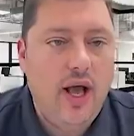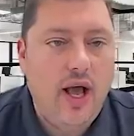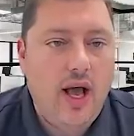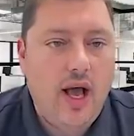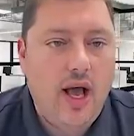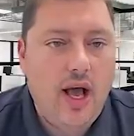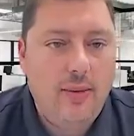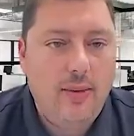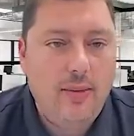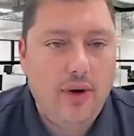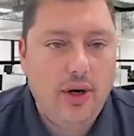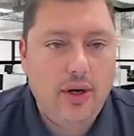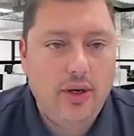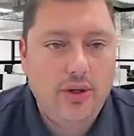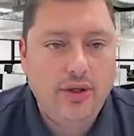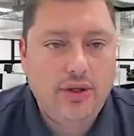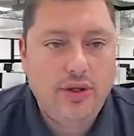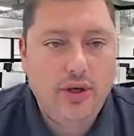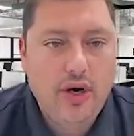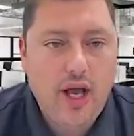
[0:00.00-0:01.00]
Highborough
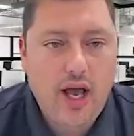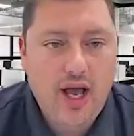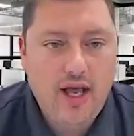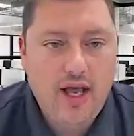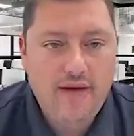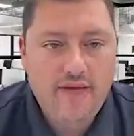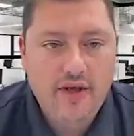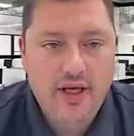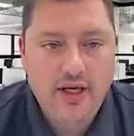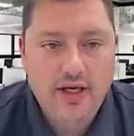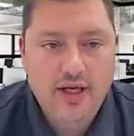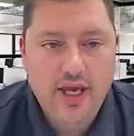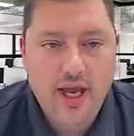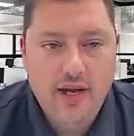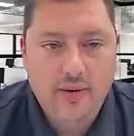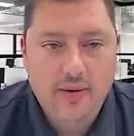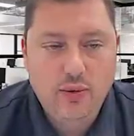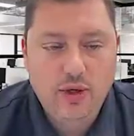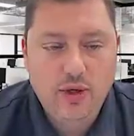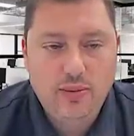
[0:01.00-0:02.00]
Drive in
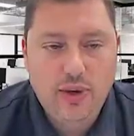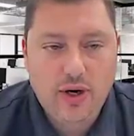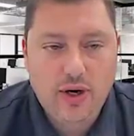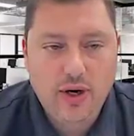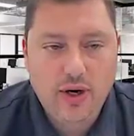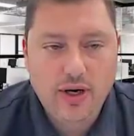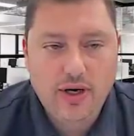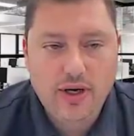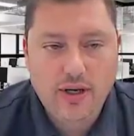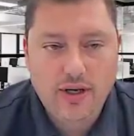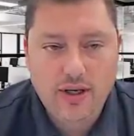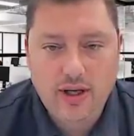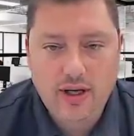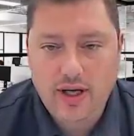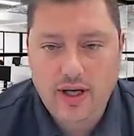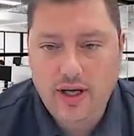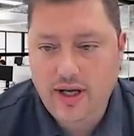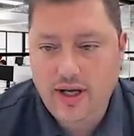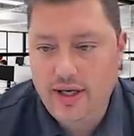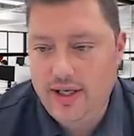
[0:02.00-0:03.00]
Kenwood Park
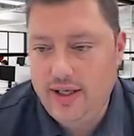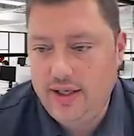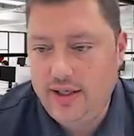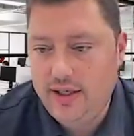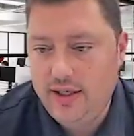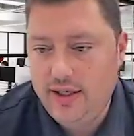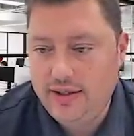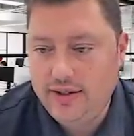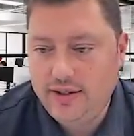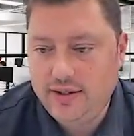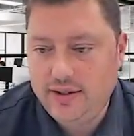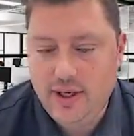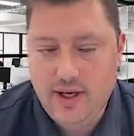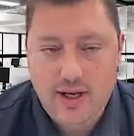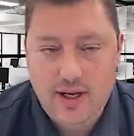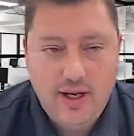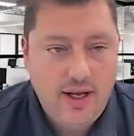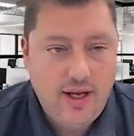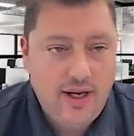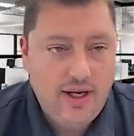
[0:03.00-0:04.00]
is
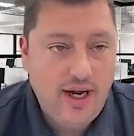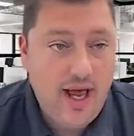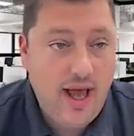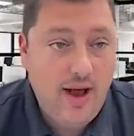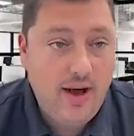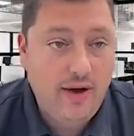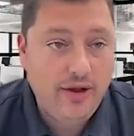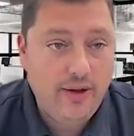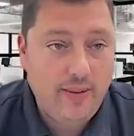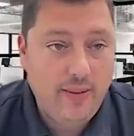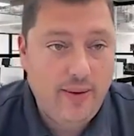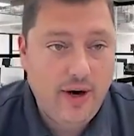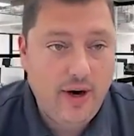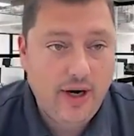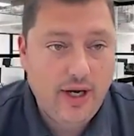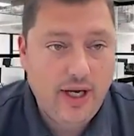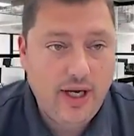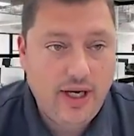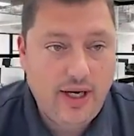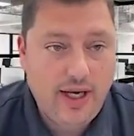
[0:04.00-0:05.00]
now on the
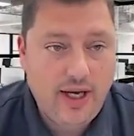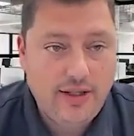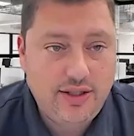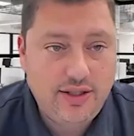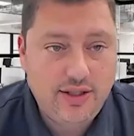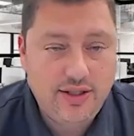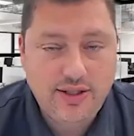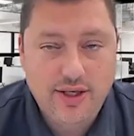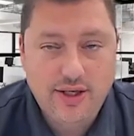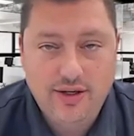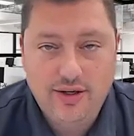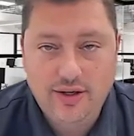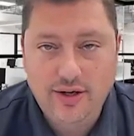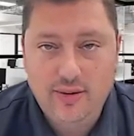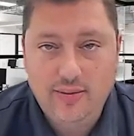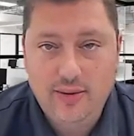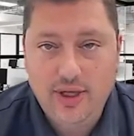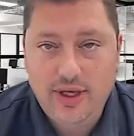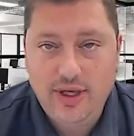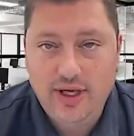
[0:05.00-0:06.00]
market at just under
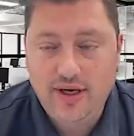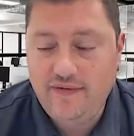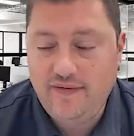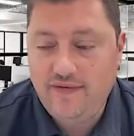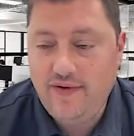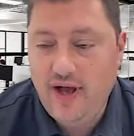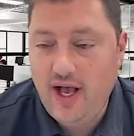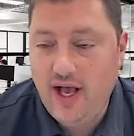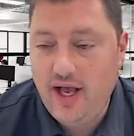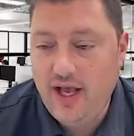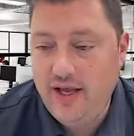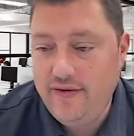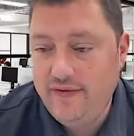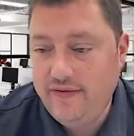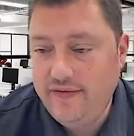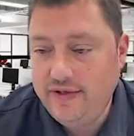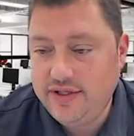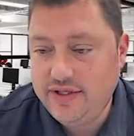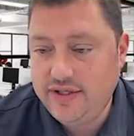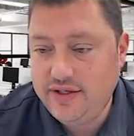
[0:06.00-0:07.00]
$1.5 million.
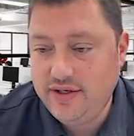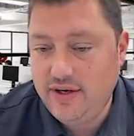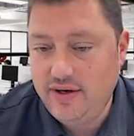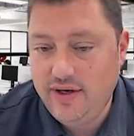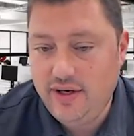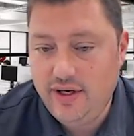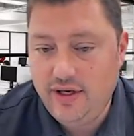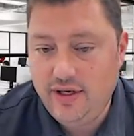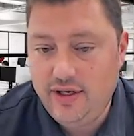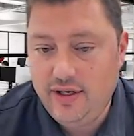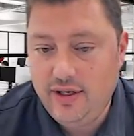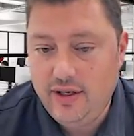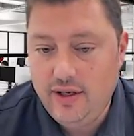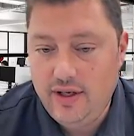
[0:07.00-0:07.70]
It started